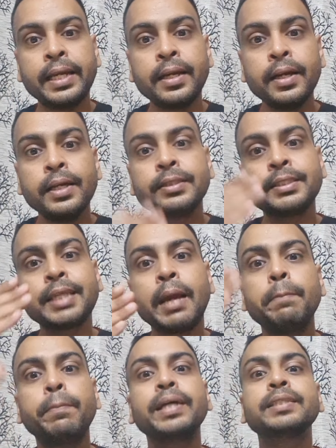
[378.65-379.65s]
and
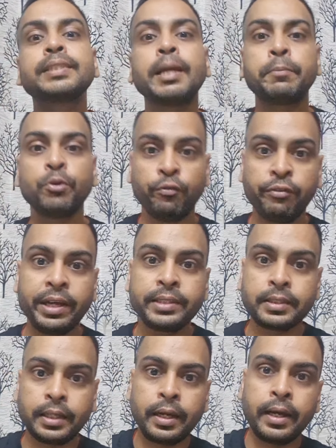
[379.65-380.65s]
step by step you
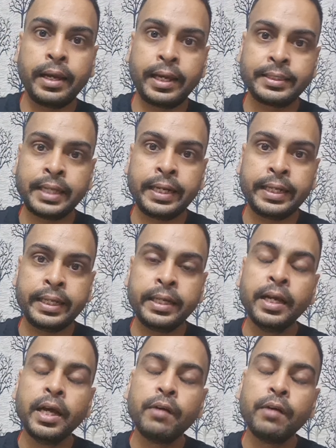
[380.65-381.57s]
face an anxiety.